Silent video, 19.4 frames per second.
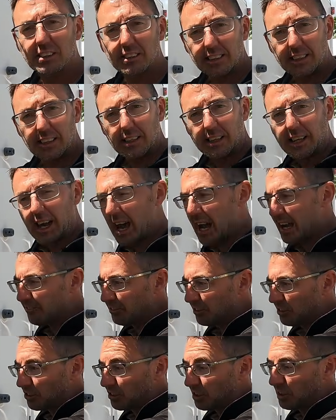to see the
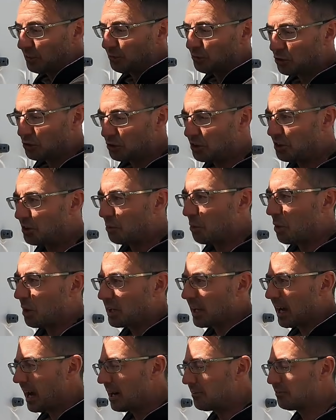areas that you've done and what
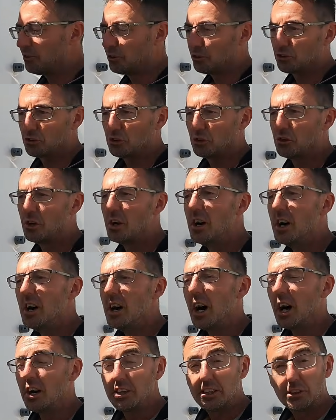you haven't done,
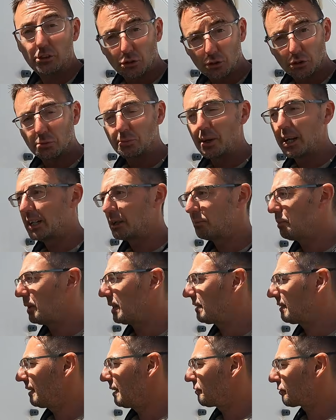and it does make a
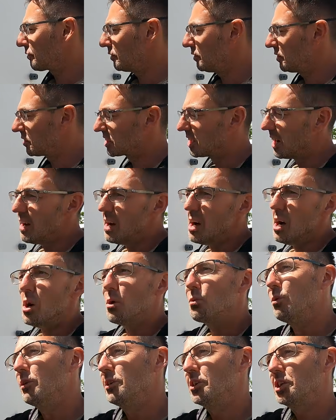big difference.
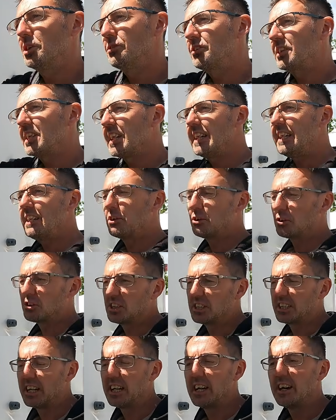Once you've
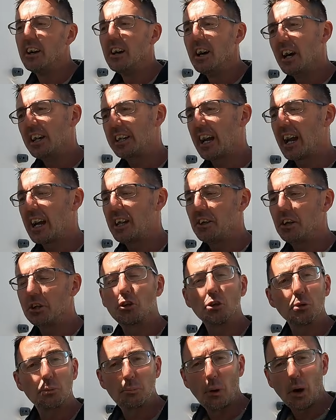T-cutted it, again, a
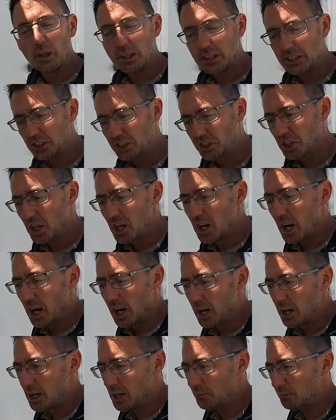good polish.
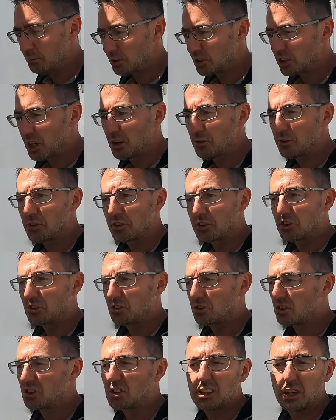So there's
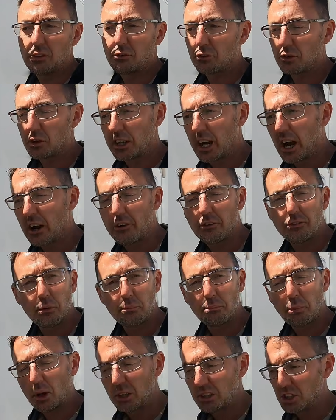different
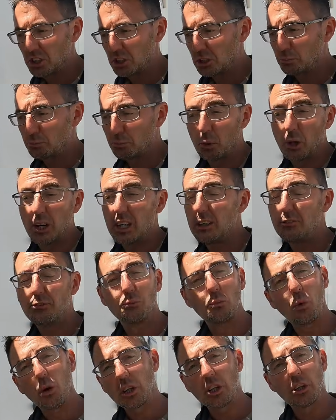Caravan polishes, but
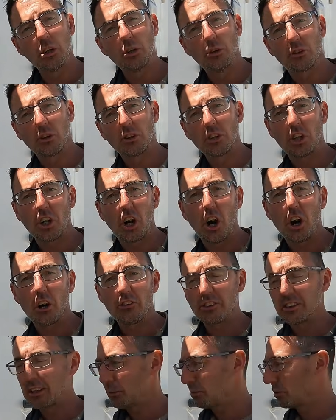even what you use on your
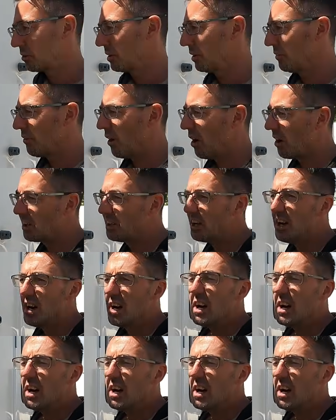car is absolutely fine.